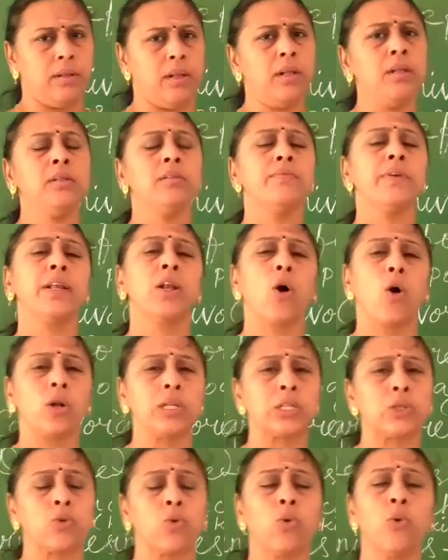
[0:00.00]
It will
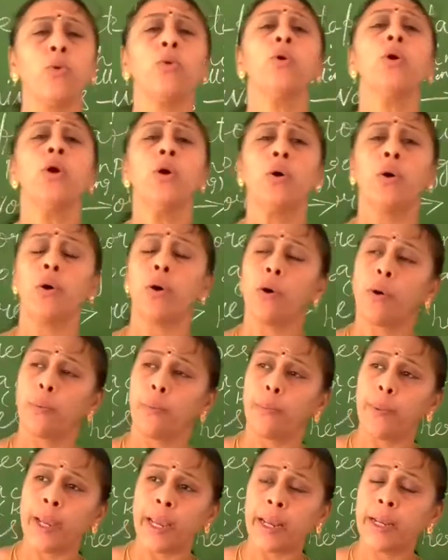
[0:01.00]

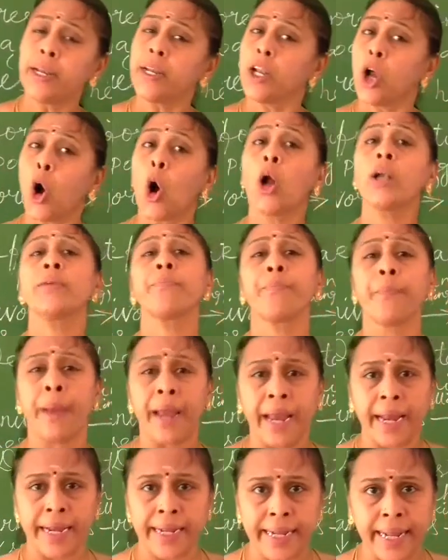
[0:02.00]
also be not
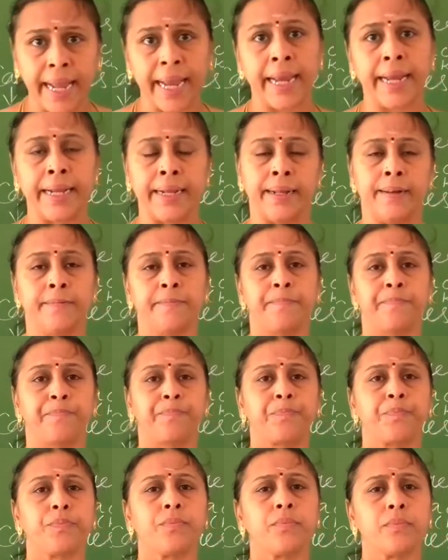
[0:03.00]

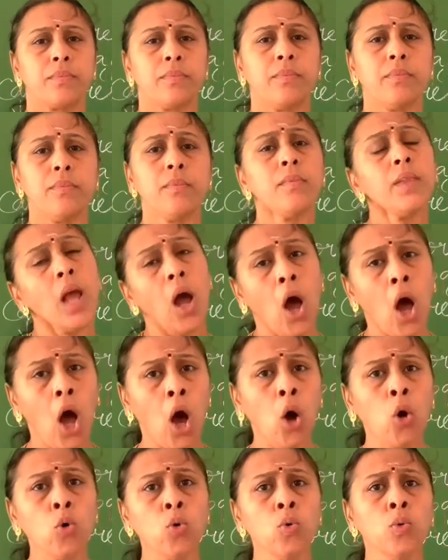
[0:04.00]
maintained.
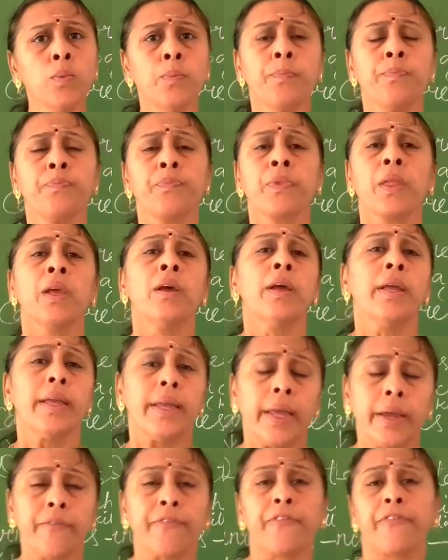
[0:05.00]
How?
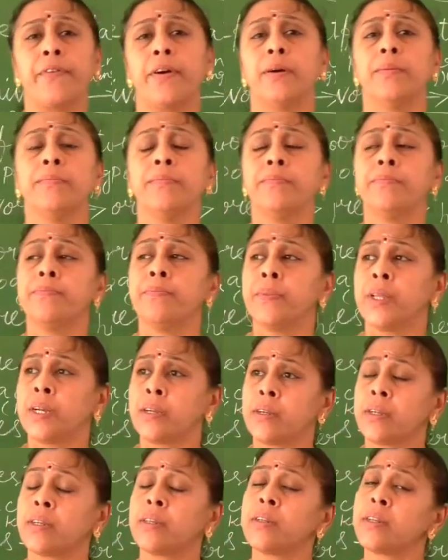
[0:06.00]

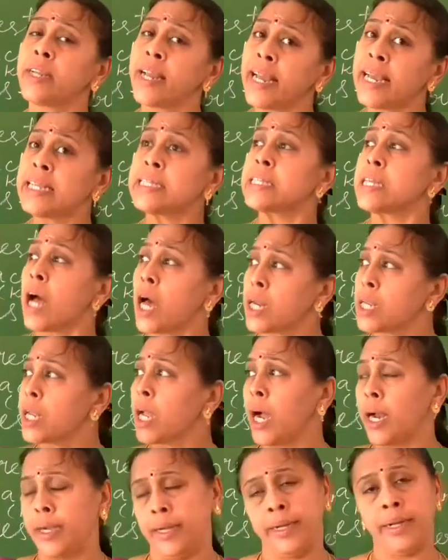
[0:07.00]
If trees
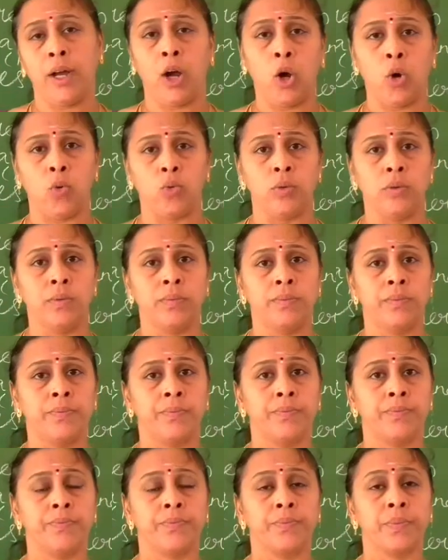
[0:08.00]
are cut
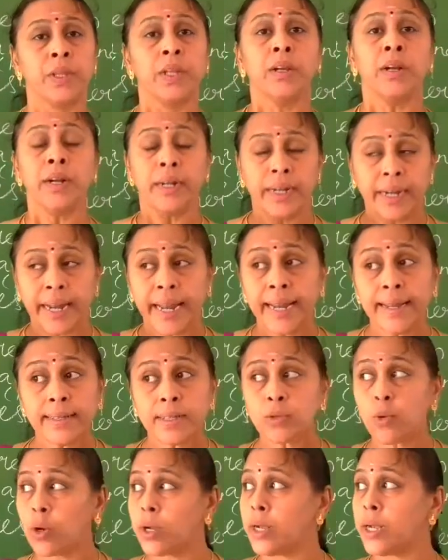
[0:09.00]
down,
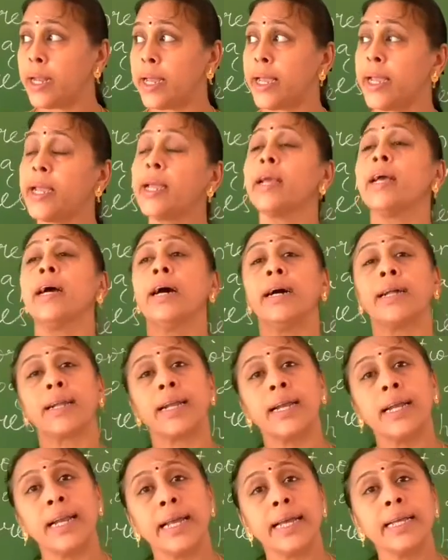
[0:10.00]
trees only
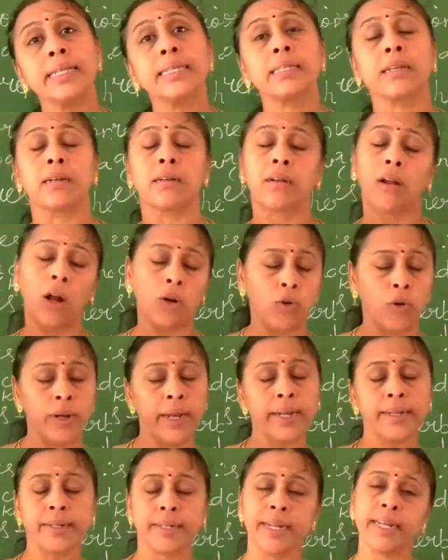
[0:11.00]
release, not
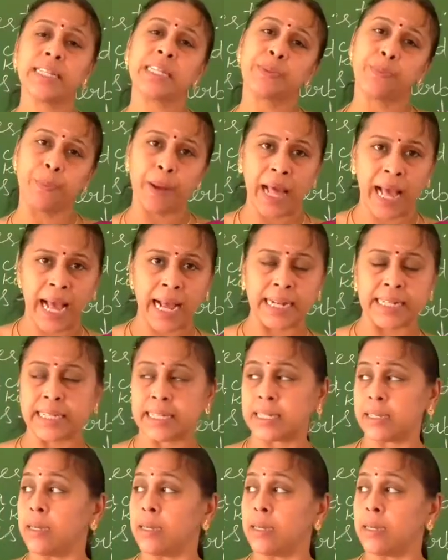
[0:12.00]
only trees, plants